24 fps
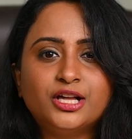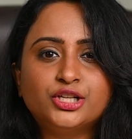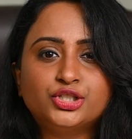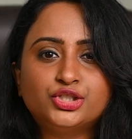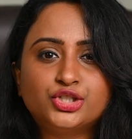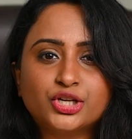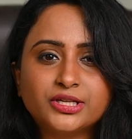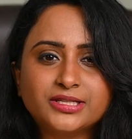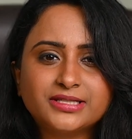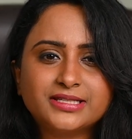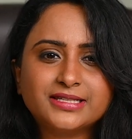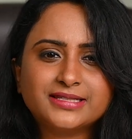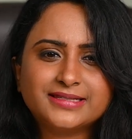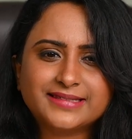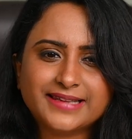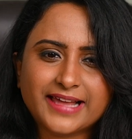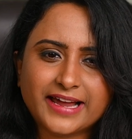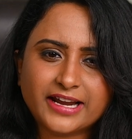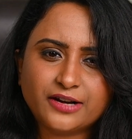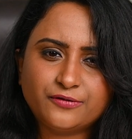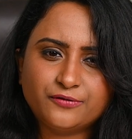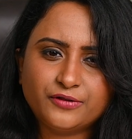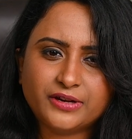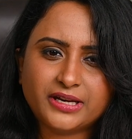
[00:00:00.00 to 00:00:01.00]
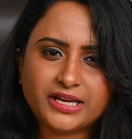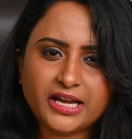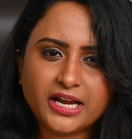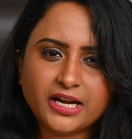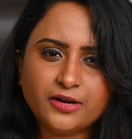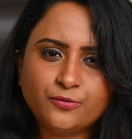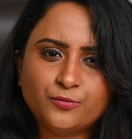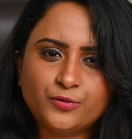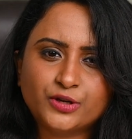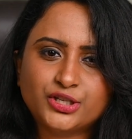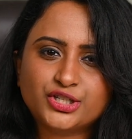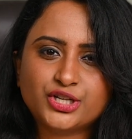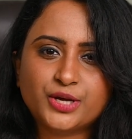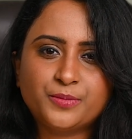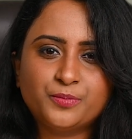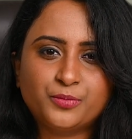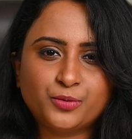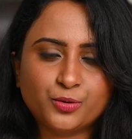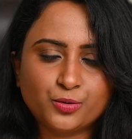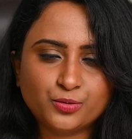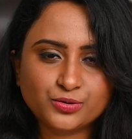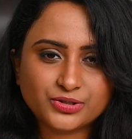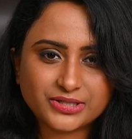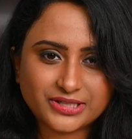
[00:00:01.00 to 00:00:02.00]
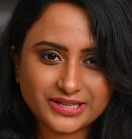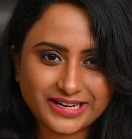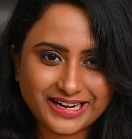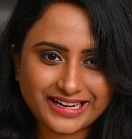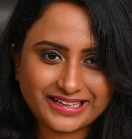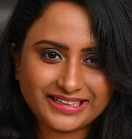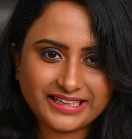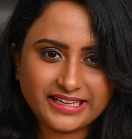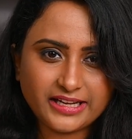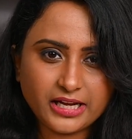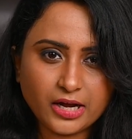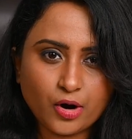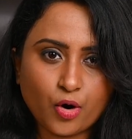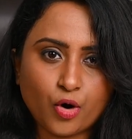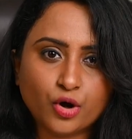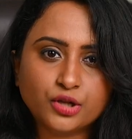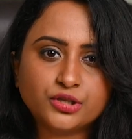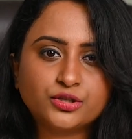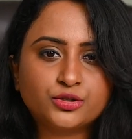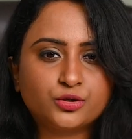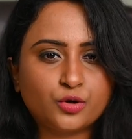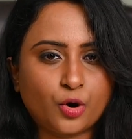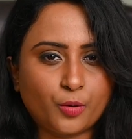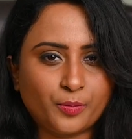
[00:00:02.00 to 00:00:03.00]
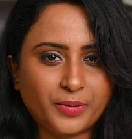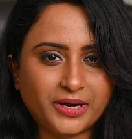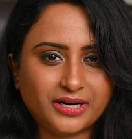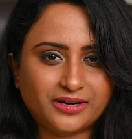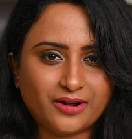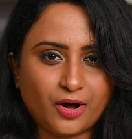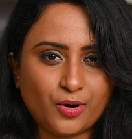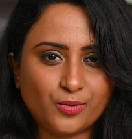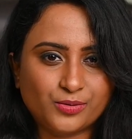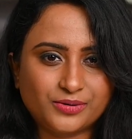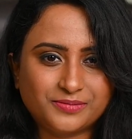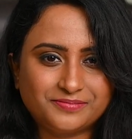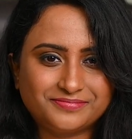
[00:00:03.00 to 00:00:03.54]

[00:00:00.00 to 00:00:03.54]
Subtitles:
just a slight vignette, which improves greatly on stopping down.